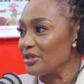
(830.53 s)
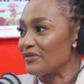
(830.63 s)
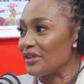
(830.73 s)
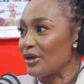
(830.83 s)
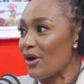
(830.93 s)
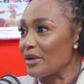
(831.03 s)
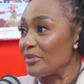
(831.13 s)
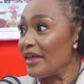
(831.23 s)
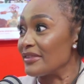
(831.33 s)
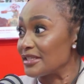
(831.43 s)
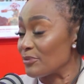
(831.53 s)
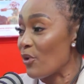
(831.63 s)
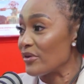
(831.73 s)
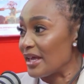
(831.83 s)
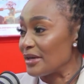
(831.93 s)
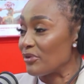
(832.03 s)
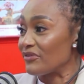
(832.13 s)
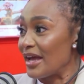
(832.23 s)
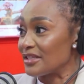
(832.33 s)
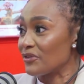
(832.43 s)
of the economy and the support that it
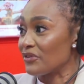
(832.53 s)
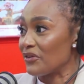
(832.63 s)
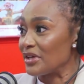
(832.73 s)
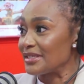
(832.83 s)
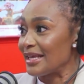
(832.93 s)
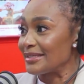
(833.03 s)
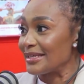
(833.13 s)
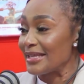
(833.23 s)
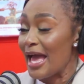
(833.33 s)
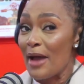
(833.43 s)
provides for various sectors.